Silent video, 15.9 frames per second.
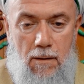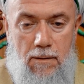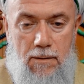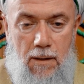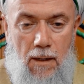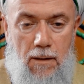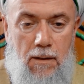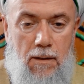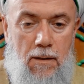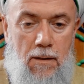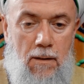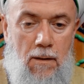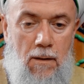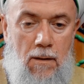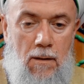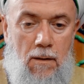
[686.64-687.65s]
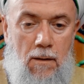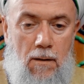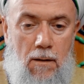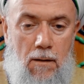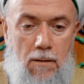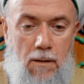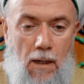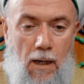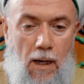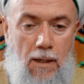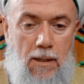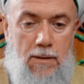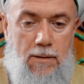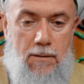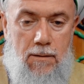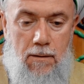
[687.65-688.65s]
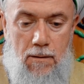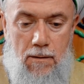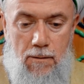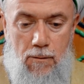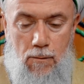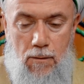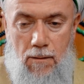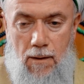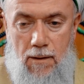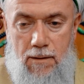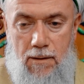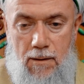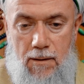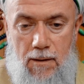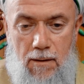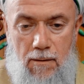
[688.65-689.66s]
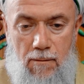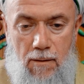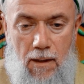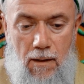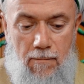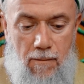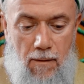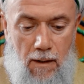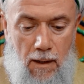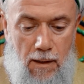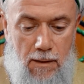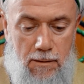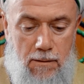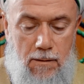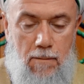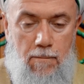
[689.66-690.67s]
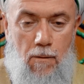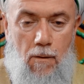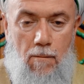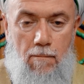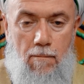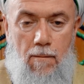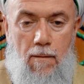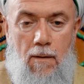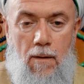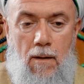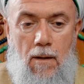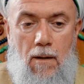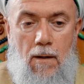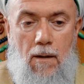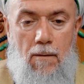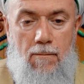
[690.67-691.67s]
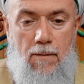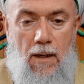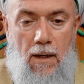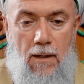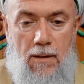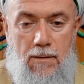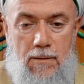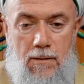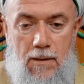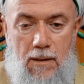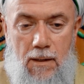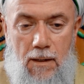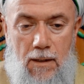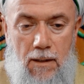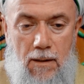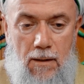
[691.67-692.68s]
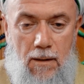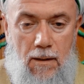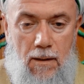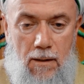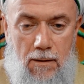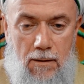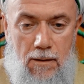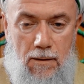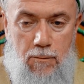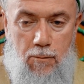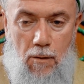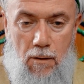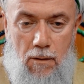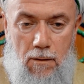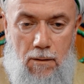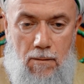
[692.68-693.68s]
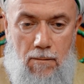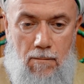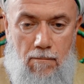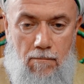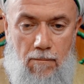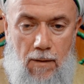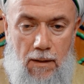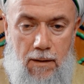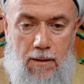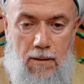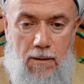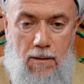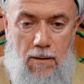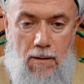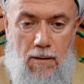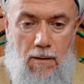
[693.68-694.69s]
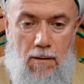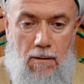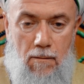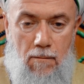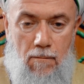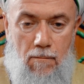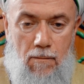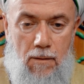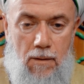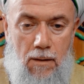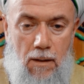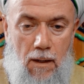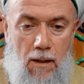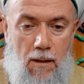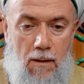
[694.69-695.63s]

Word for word: study the highest university. We have highest diploma. We have degree in this world, but we